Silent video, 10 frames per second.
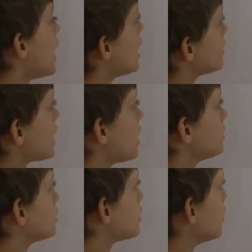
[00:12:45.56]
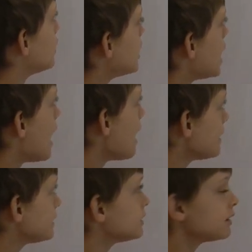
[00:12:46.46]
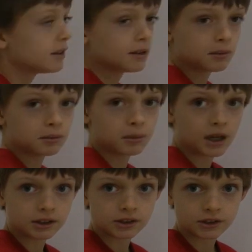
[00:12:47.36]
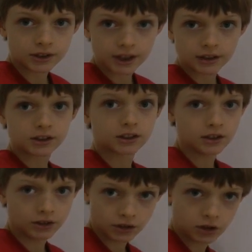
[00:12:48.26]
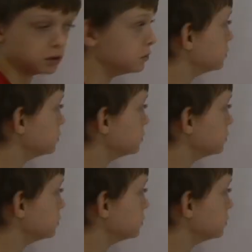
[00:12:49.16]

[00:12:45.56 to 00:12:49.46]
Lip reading: And now we go 8 minus 6 is 2.